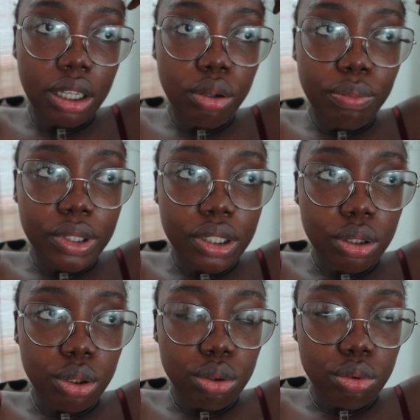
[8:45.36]
I hope it's
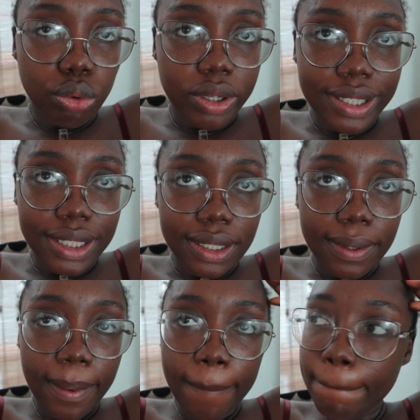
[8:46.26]
not too noisy.
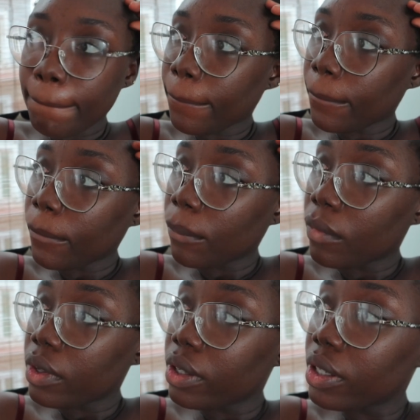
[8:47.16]

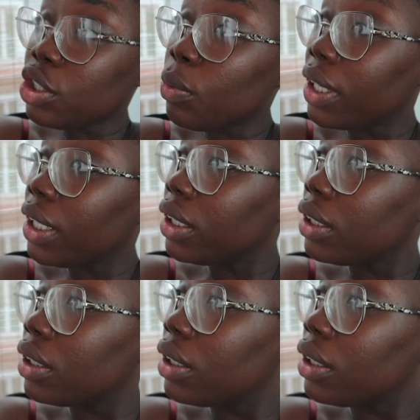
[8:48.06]
Is it working?